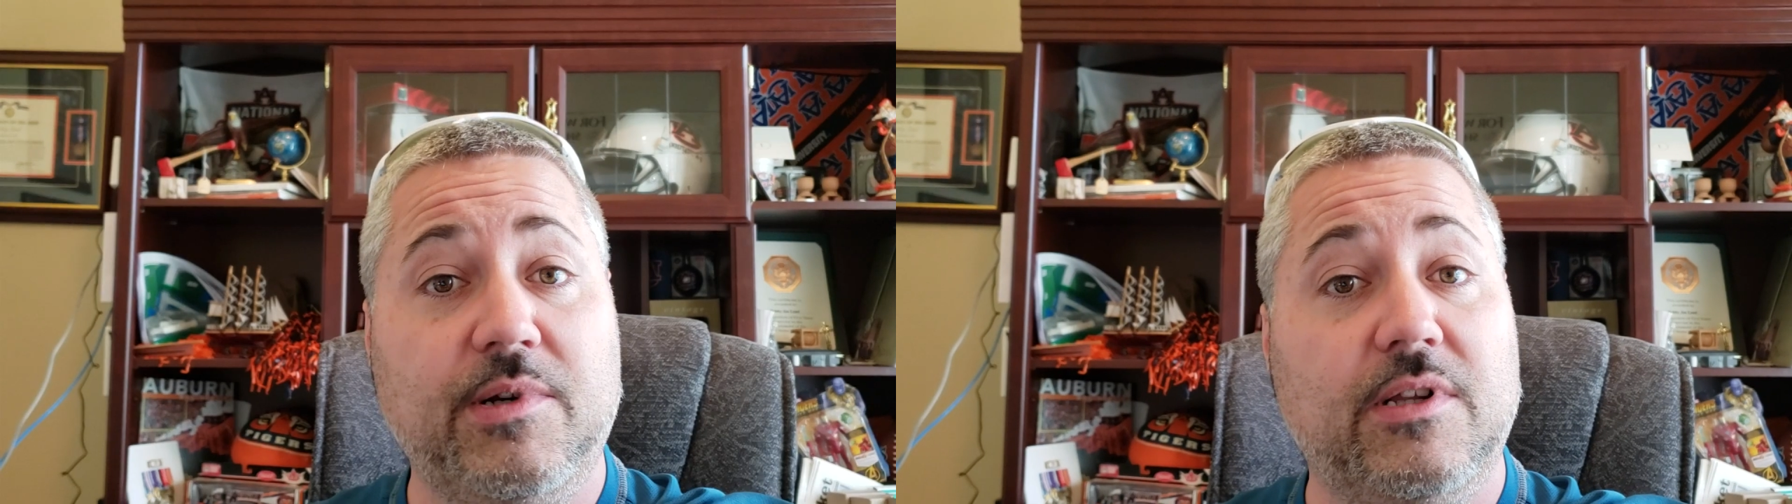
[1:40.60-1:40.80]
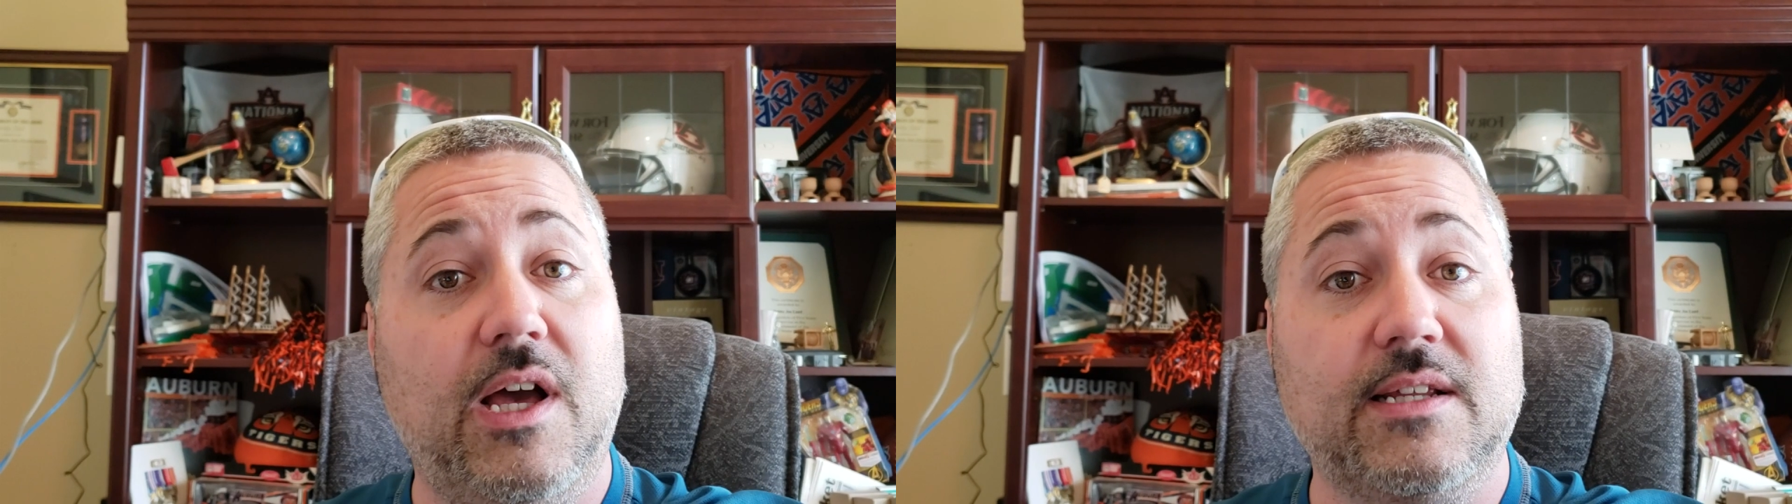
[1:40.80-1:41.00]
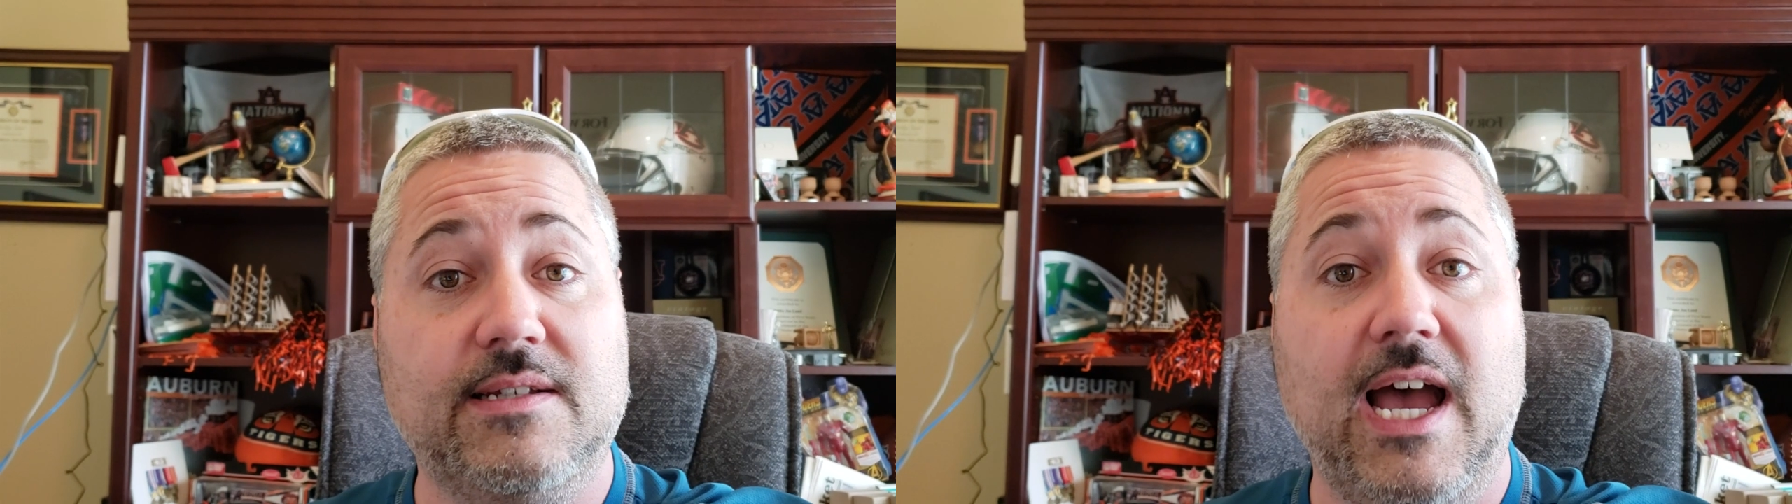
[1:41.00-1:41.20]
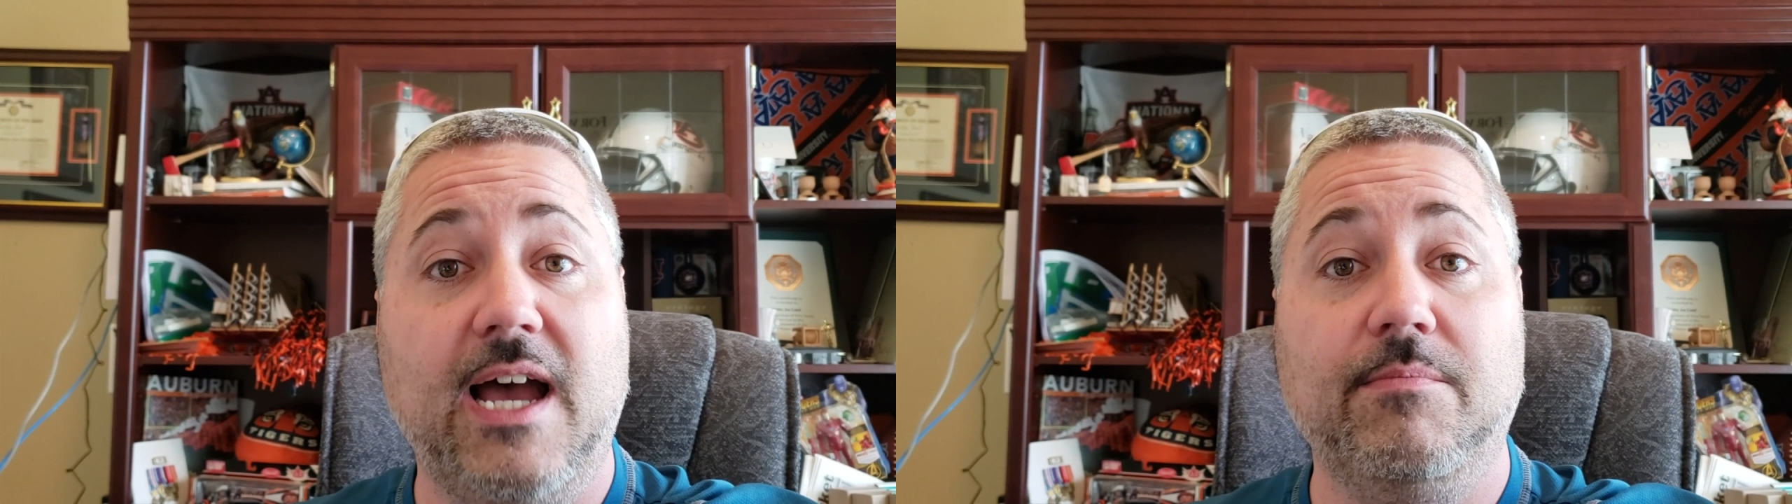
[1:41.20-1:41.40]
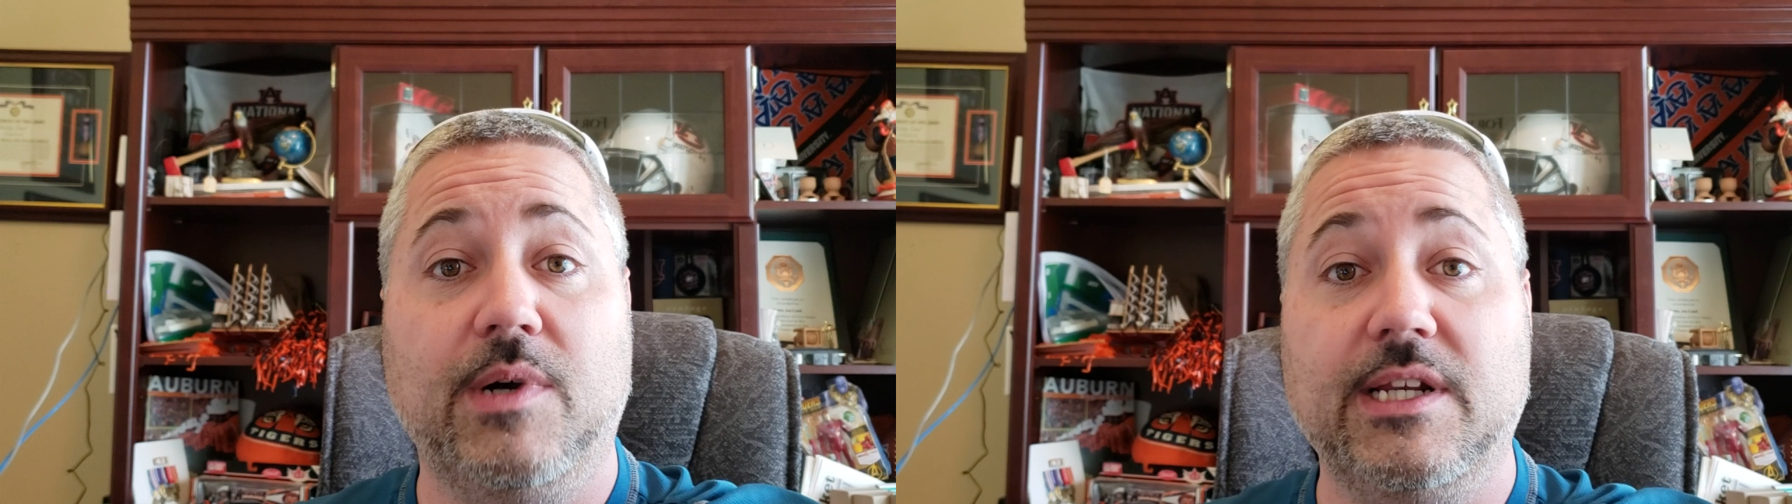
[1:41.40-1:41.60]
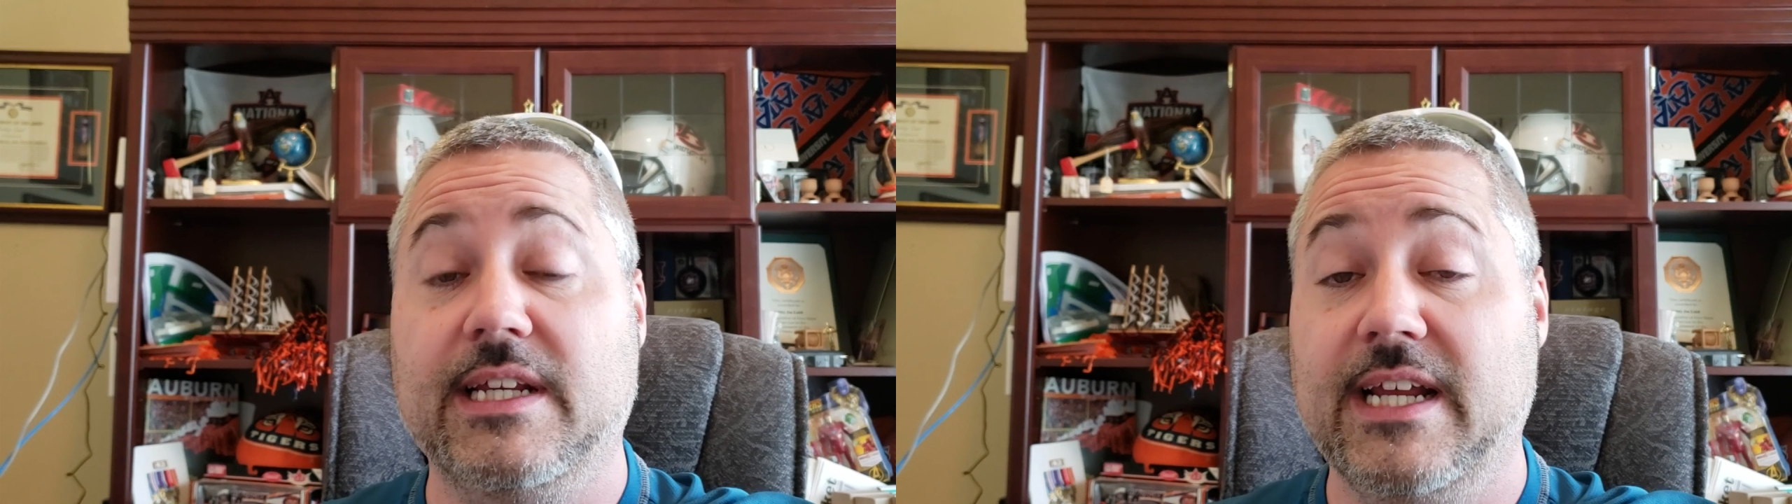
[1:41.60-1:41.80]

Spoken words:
put a lot of time, money,